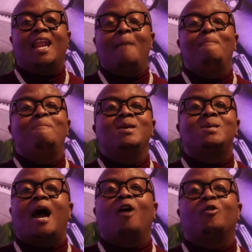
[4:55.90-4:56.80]
that I
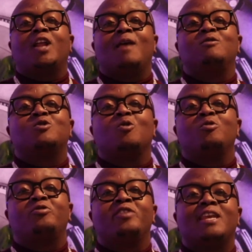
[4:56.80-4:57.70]
missed out on
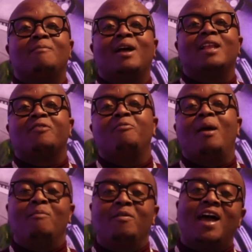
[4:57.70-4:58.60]
episode 3. But
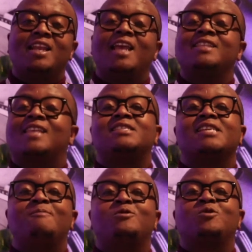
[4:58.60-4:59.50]
remember that that's
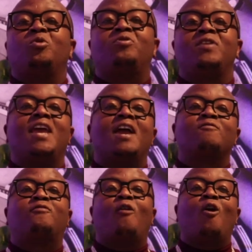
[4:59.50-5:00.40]
episode 3
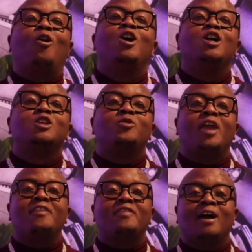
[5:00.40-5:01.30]
and 4
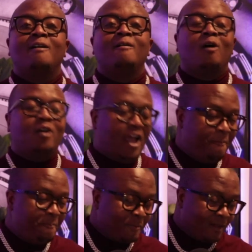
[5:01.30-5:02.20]
together.
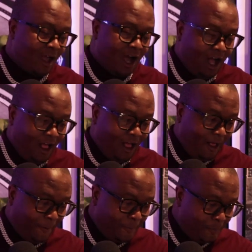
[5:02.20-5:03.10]
Okay.
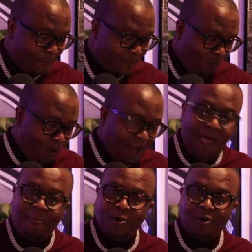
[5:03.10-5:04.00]
What
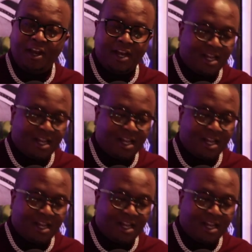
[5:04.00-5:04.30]
happened on